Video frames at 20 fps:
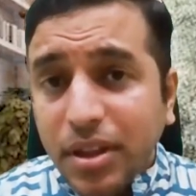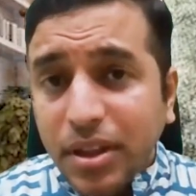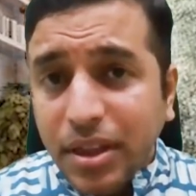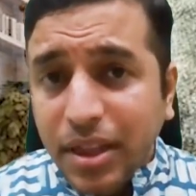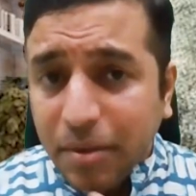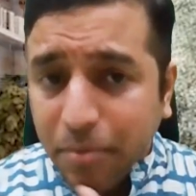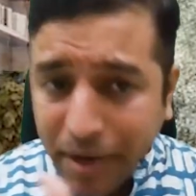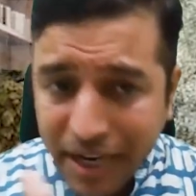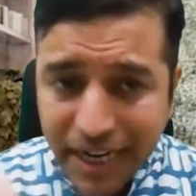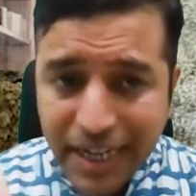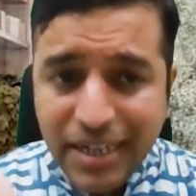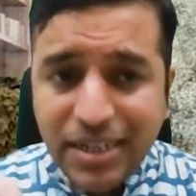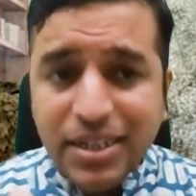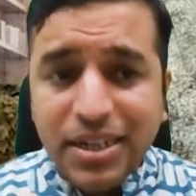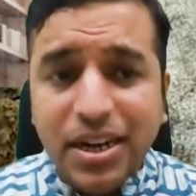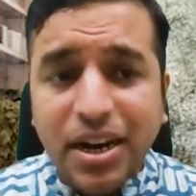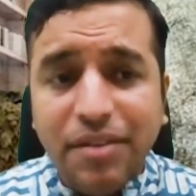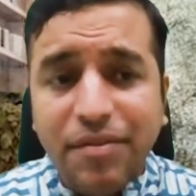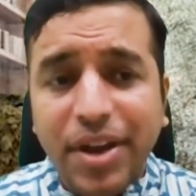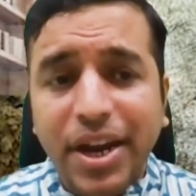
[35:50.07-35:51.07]
the British
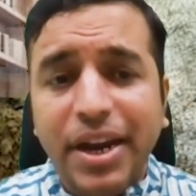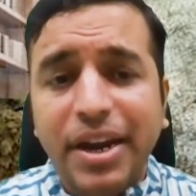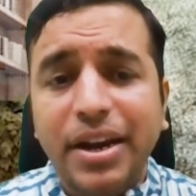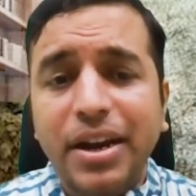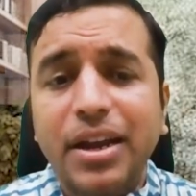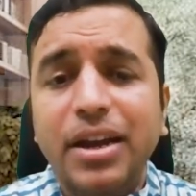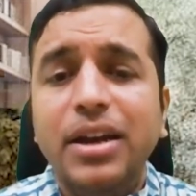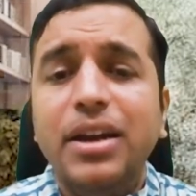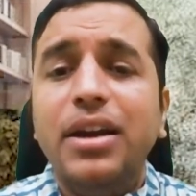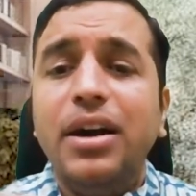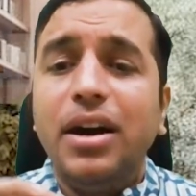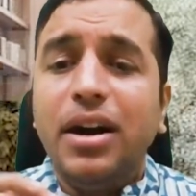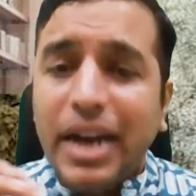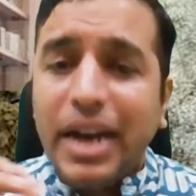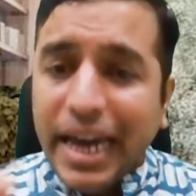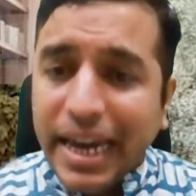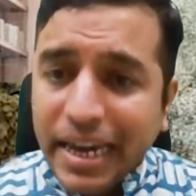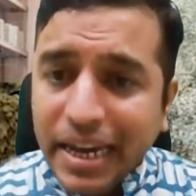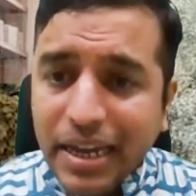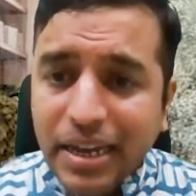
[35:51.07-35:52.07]
intervened,
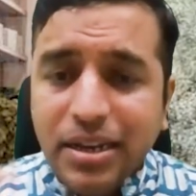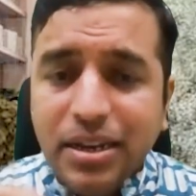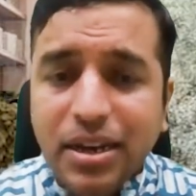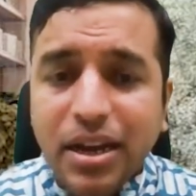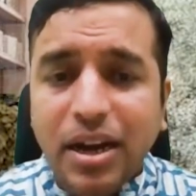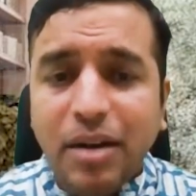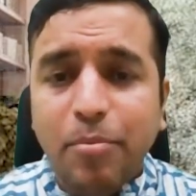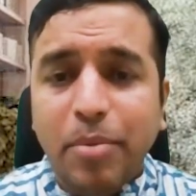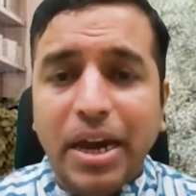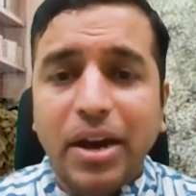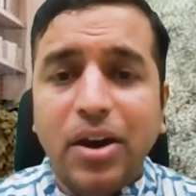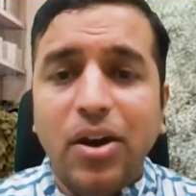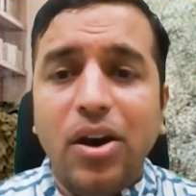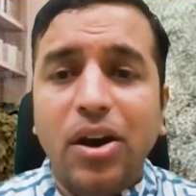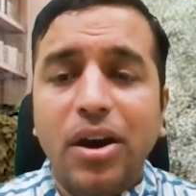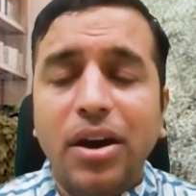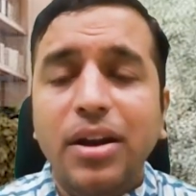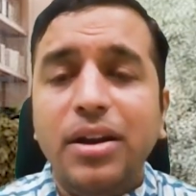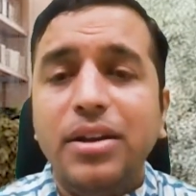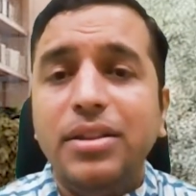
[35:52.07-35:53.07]
like in
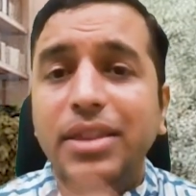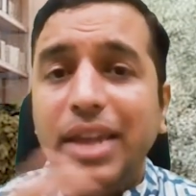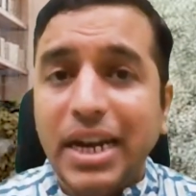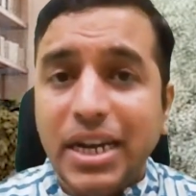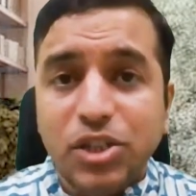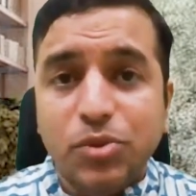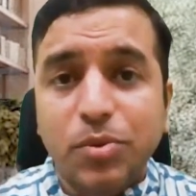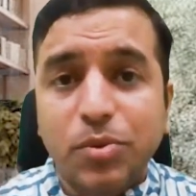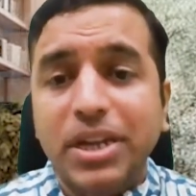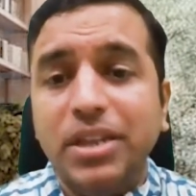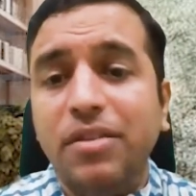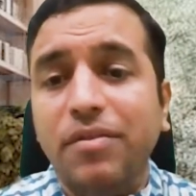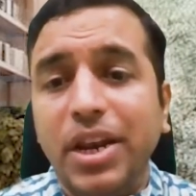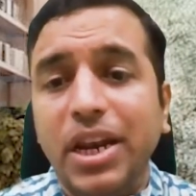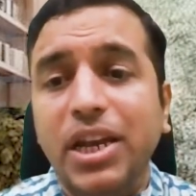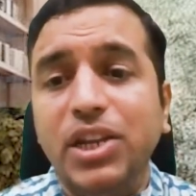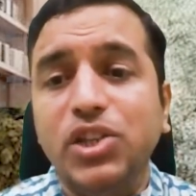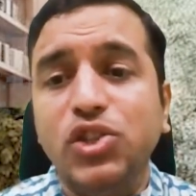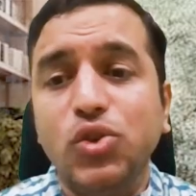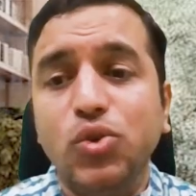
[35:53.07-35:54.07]
Bengal, that is where the
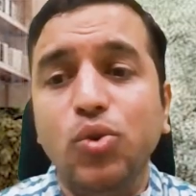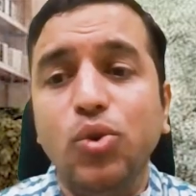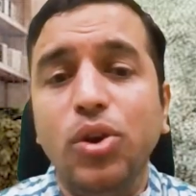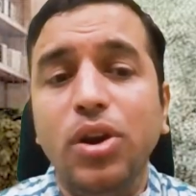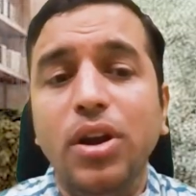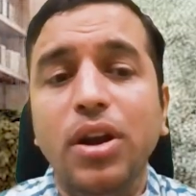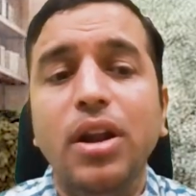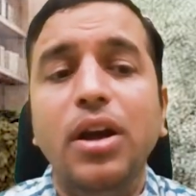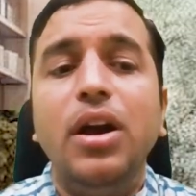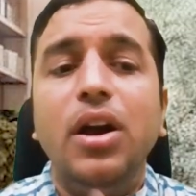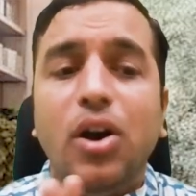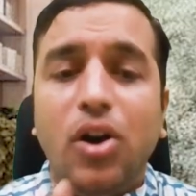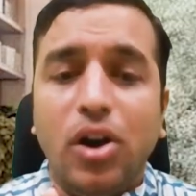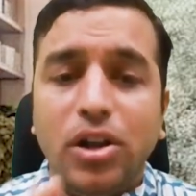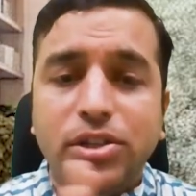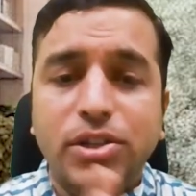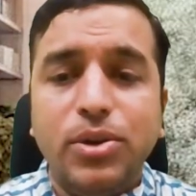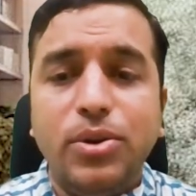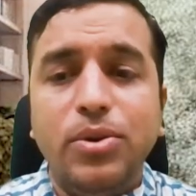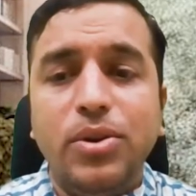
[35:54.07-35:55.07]
village school
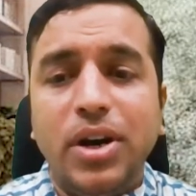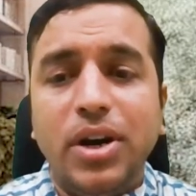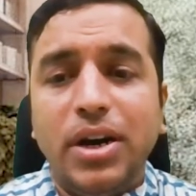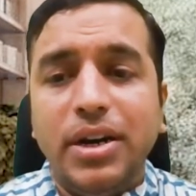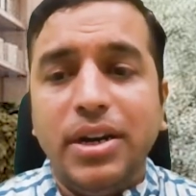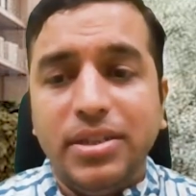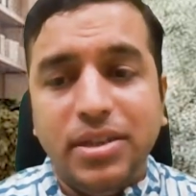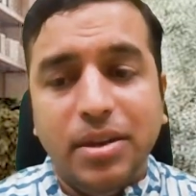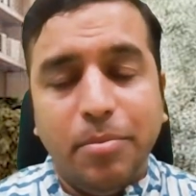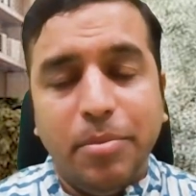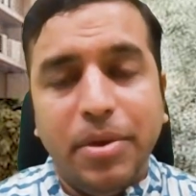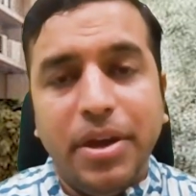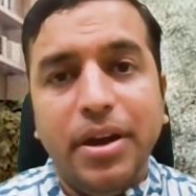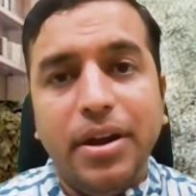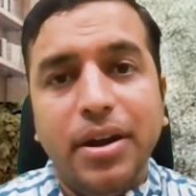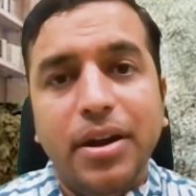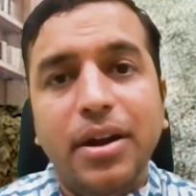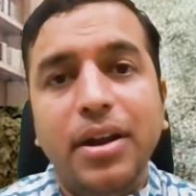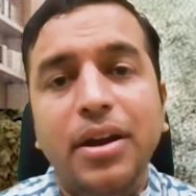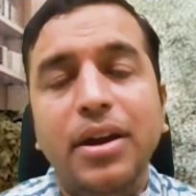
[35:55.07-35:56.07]
also
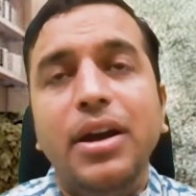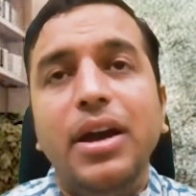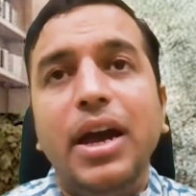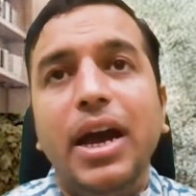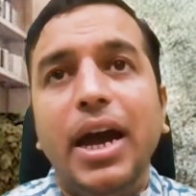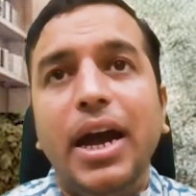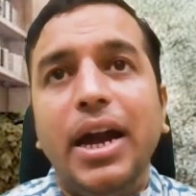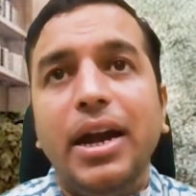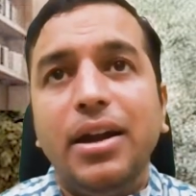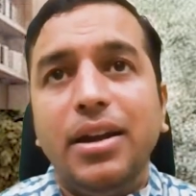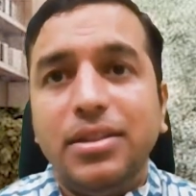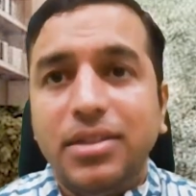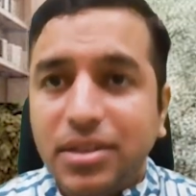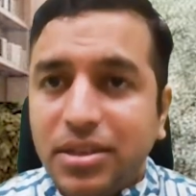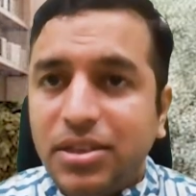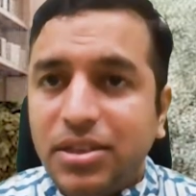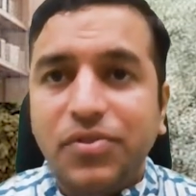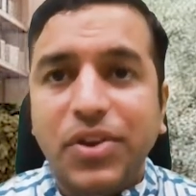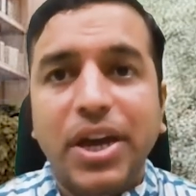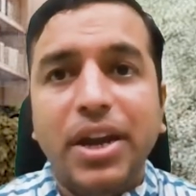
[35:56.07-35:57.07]
disappeared. And this
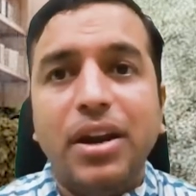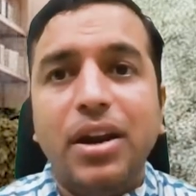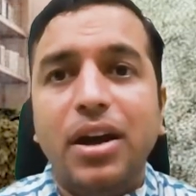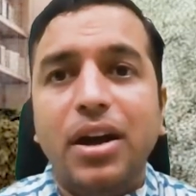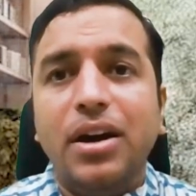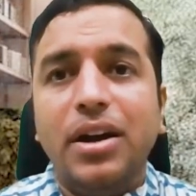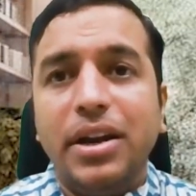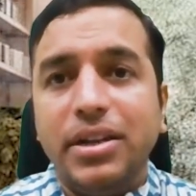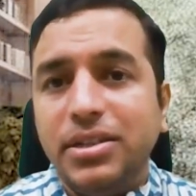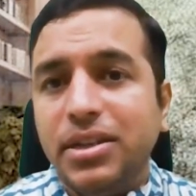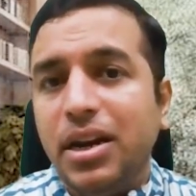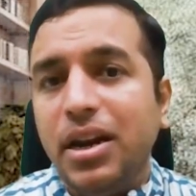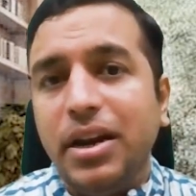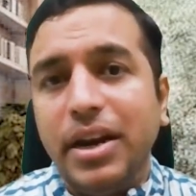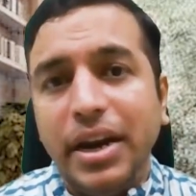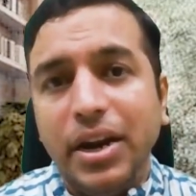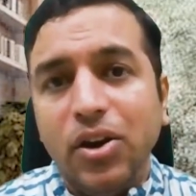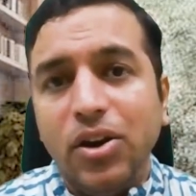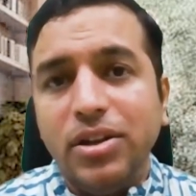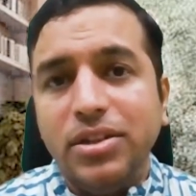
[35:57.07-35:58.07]
is where Reginald
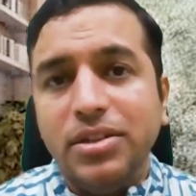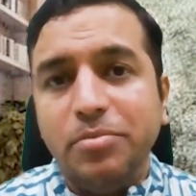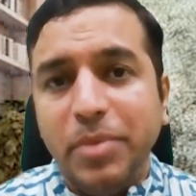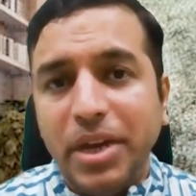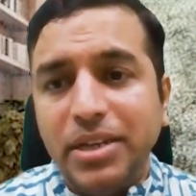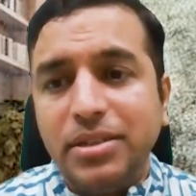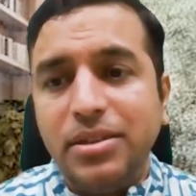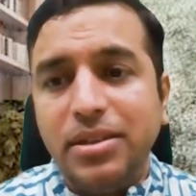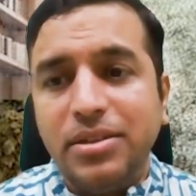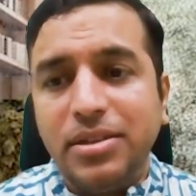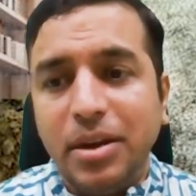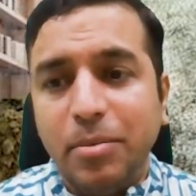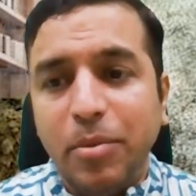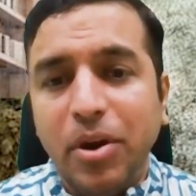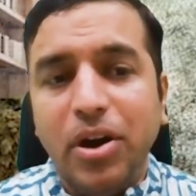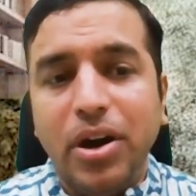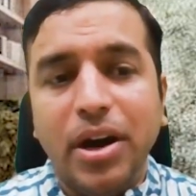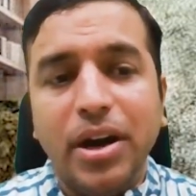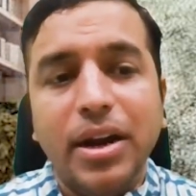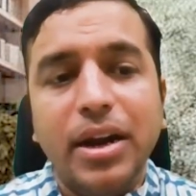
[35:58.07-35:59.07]
Reynolds makes this
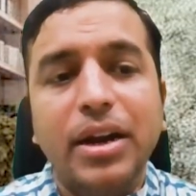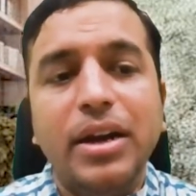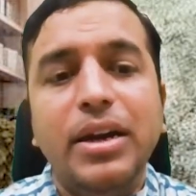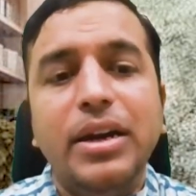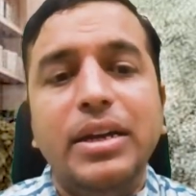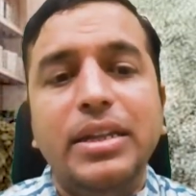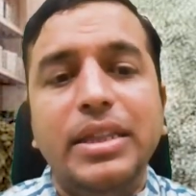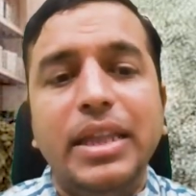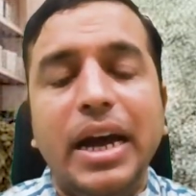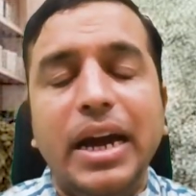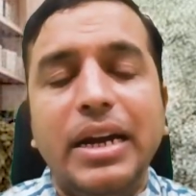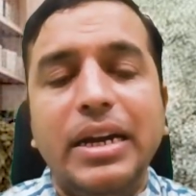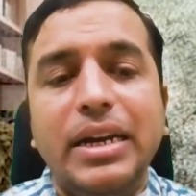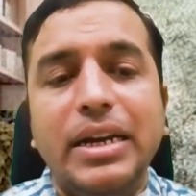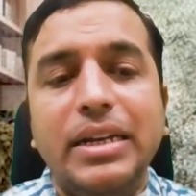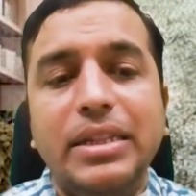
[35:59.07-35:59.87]
remark that